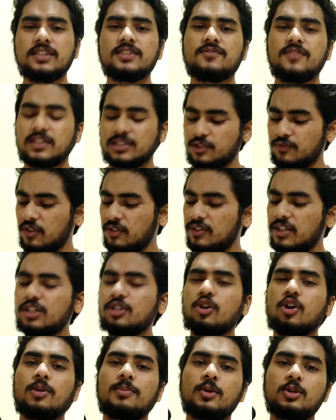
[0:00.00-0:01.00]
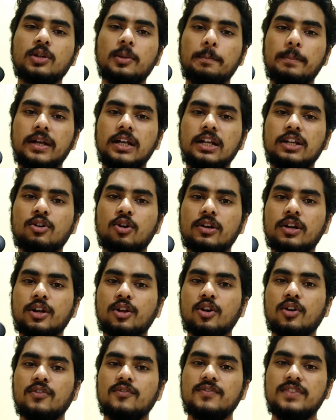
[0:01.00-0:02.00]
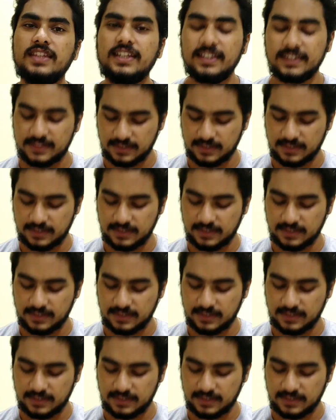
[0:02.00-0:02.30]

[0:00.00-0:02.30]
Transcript: first of all we'll talk about the build quality of these